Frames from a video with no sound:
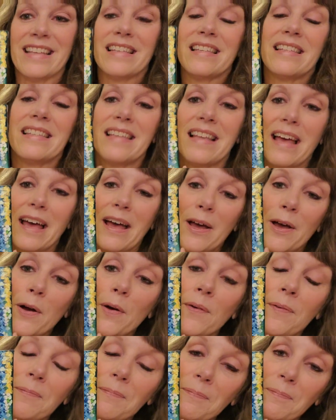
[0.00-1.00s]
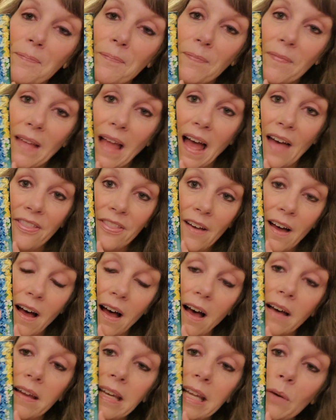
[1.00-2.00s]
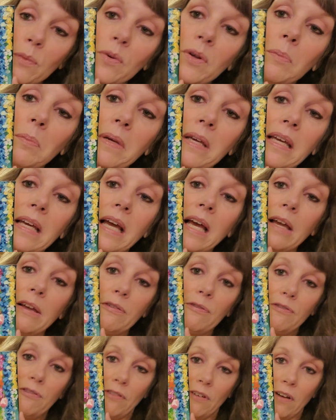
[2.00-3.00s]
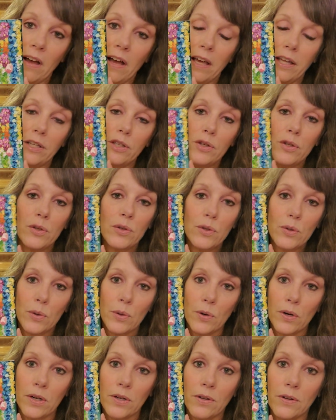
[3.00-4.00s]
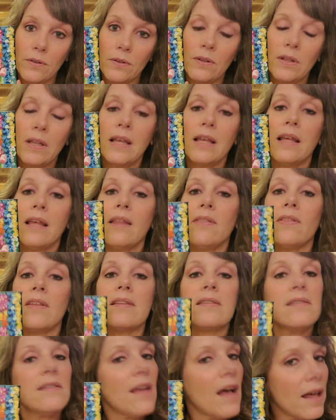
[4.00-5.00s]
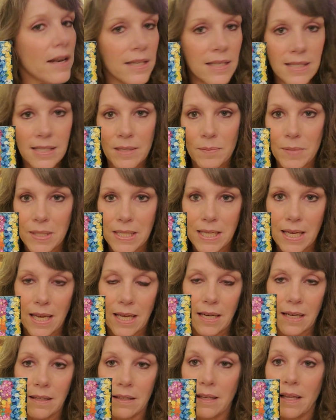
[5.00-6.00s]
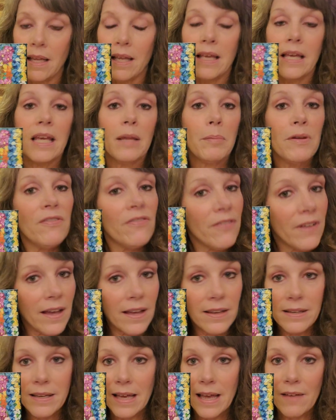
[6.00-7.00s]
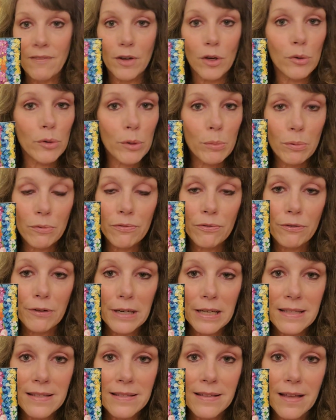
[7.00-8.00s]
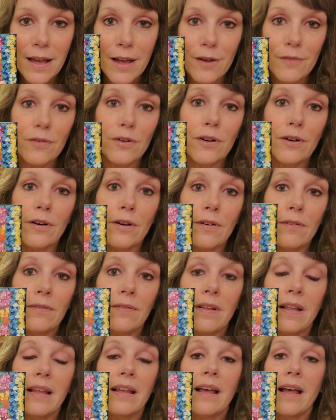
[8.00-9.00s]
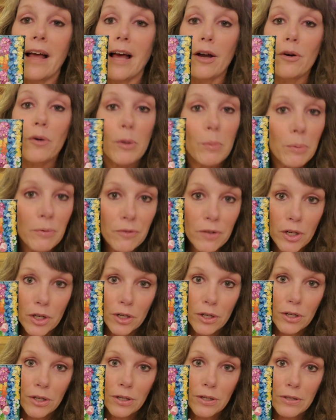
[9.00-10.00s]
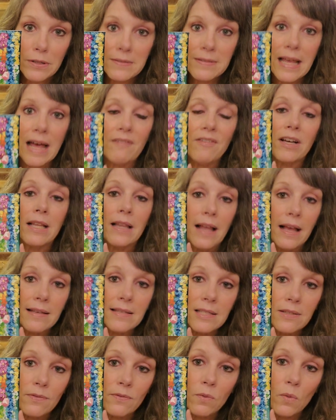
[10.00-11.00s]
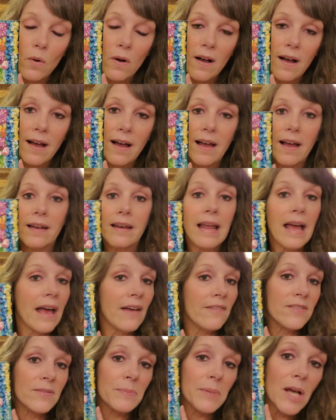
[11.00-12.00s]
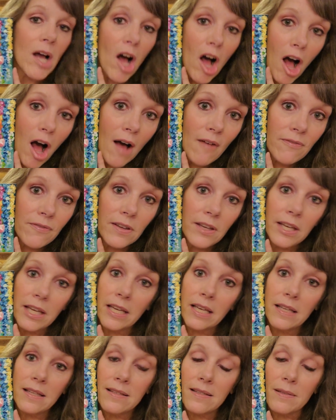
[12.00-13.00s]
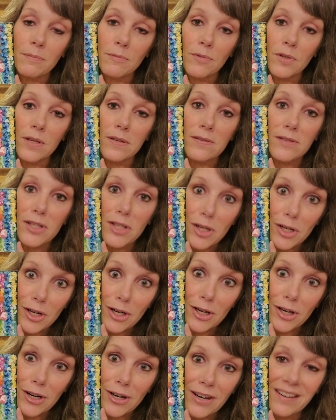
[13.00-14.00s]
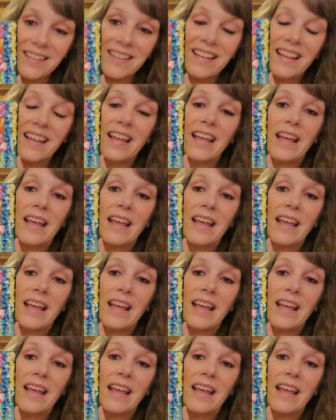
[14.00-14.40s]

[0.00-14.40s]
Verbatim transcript: So I thought it would be a fun tutorial that's not intimidating. It'd be fun to have a group of friends over, a group of girls, have a glass of wine, have some coffee and some dessert,